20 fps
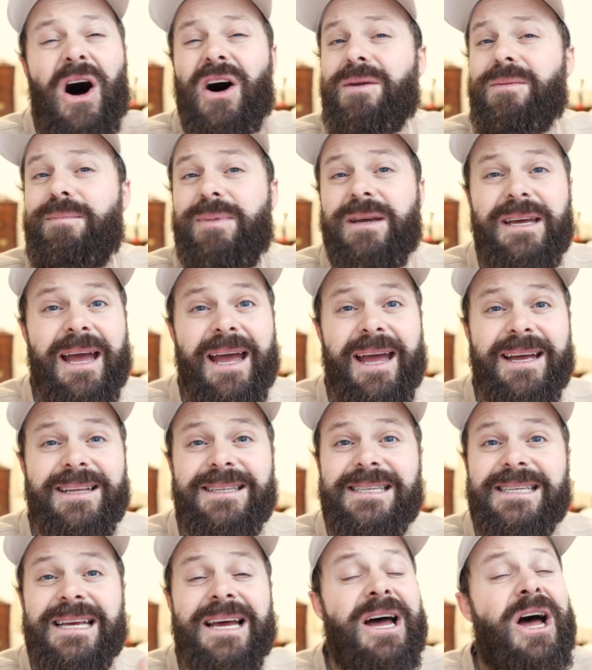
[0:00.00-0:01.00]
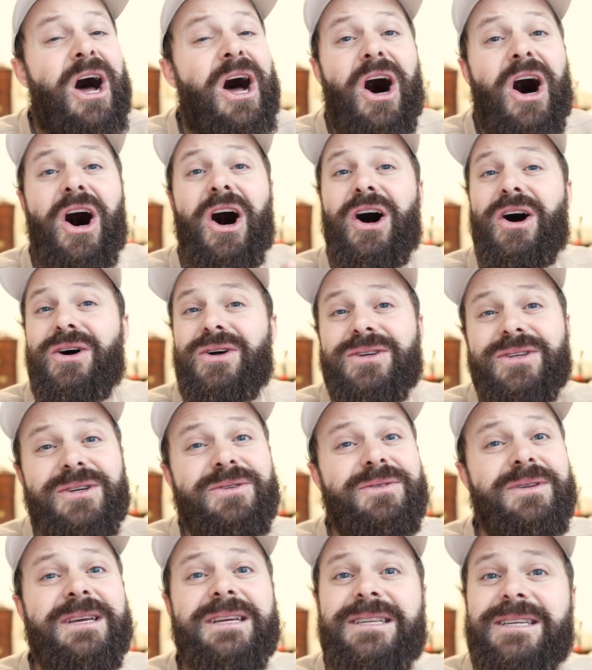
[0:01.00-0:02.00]
On Behance, all you
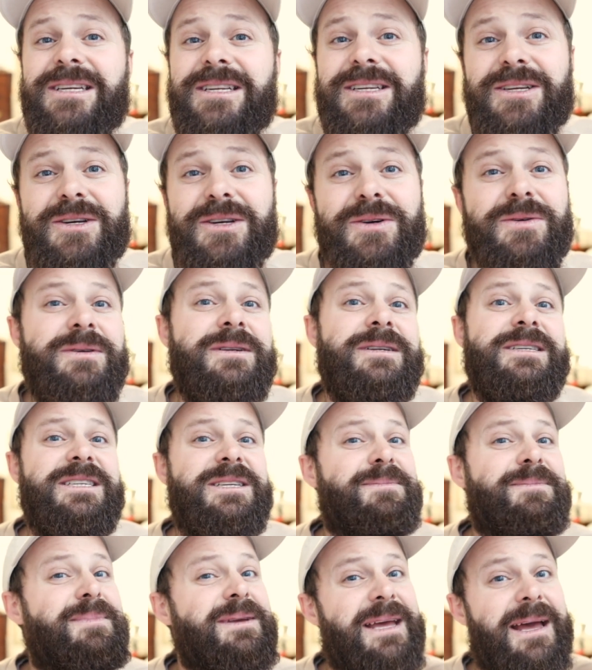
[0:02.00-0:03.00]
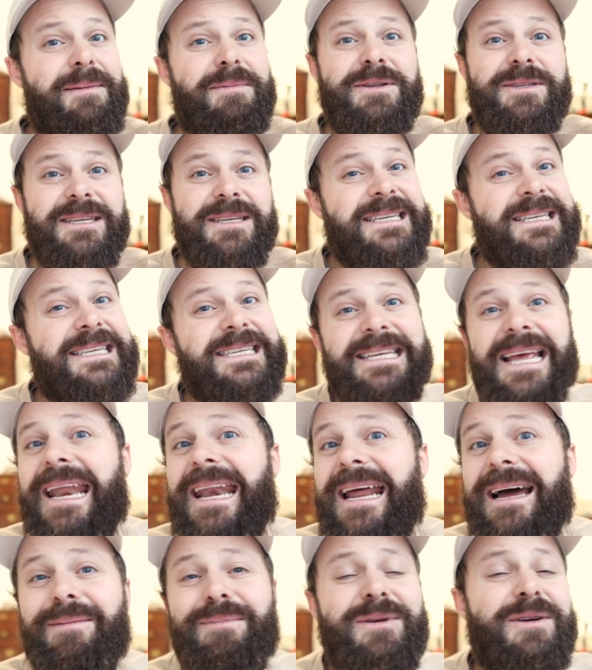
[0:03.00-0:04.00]
need to do to be able to set
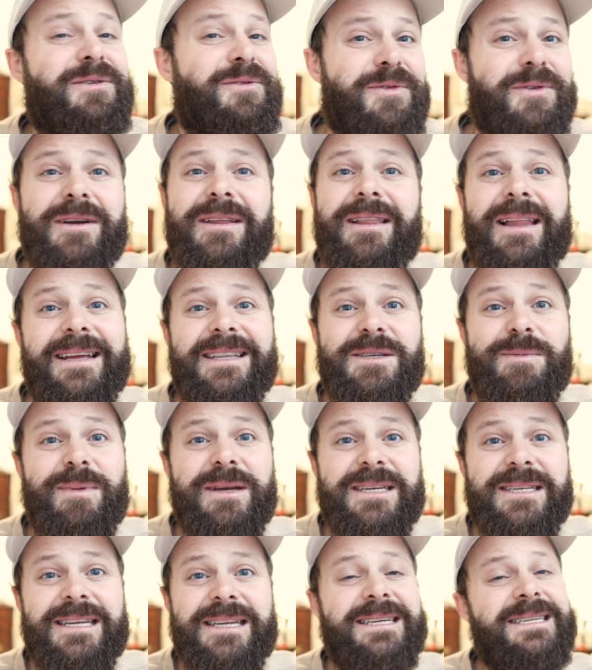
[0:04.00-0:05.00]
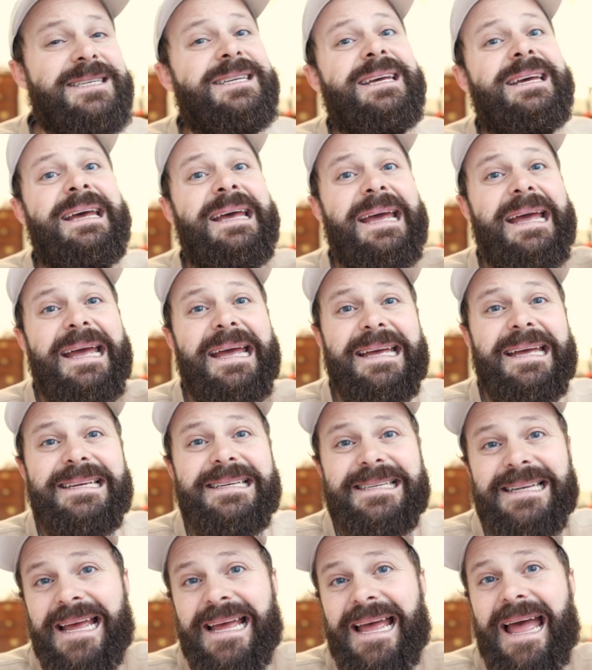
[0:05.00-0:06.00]
up your freelance business
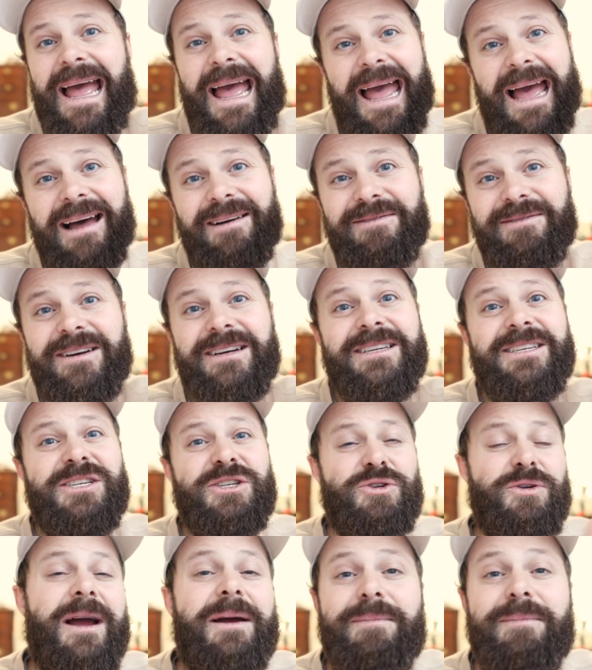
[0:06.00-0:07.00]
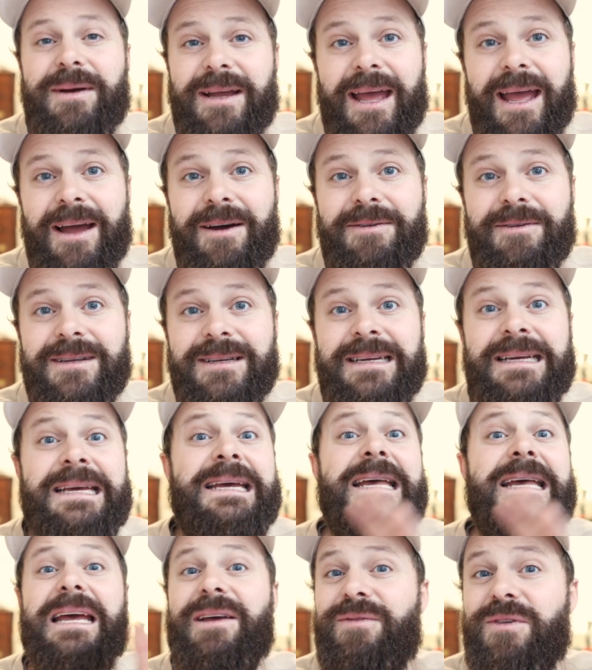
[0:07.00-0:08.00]
is have a Stripe account.
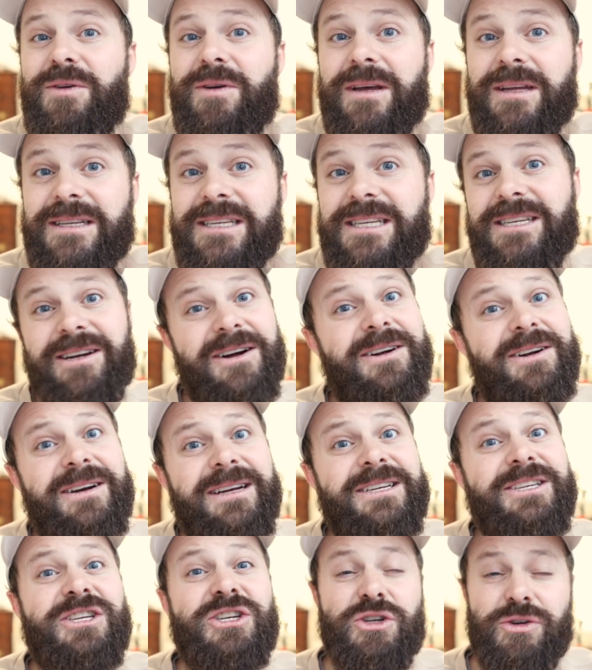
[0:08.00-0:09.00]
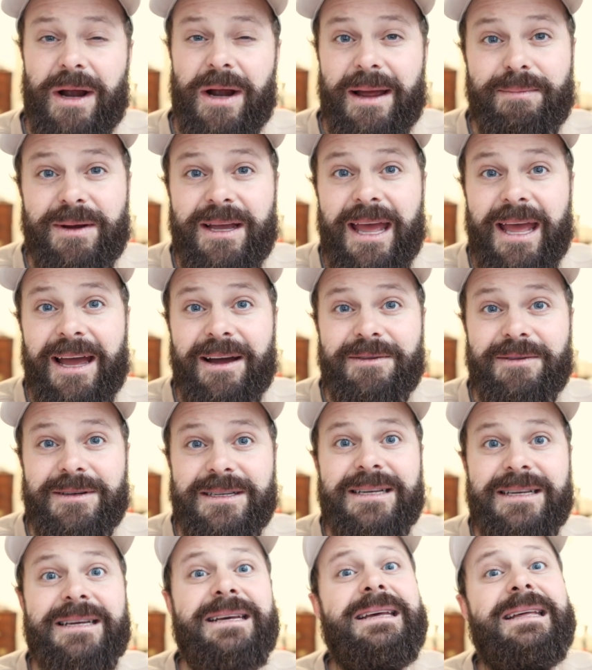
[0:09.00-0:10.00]
If you can start a Stripe account,
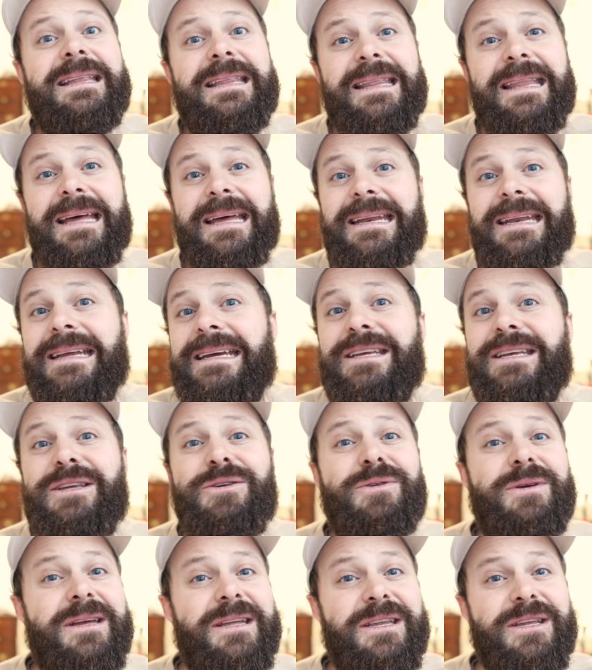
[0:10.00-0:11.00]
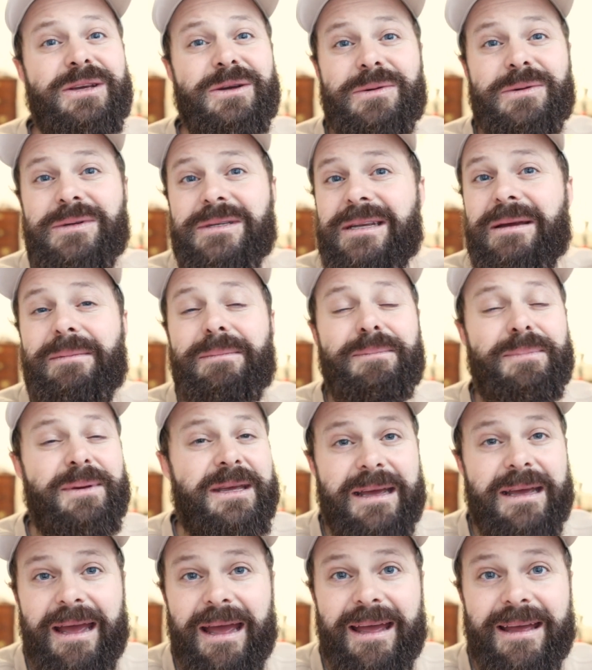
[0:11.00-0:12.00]
then you can use
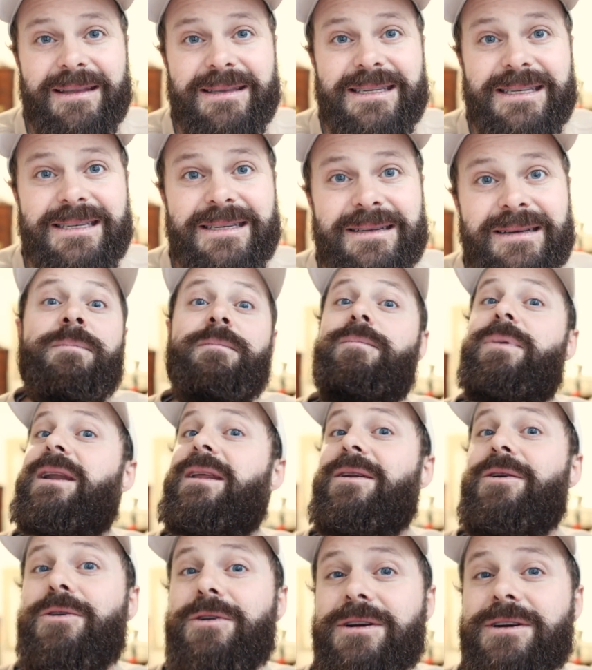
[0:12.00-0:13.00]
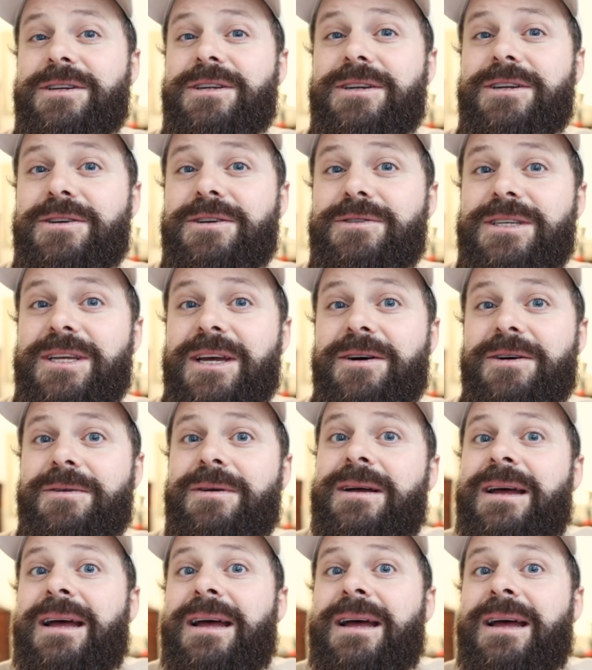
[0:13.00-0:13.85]
Behance. But in order to do so,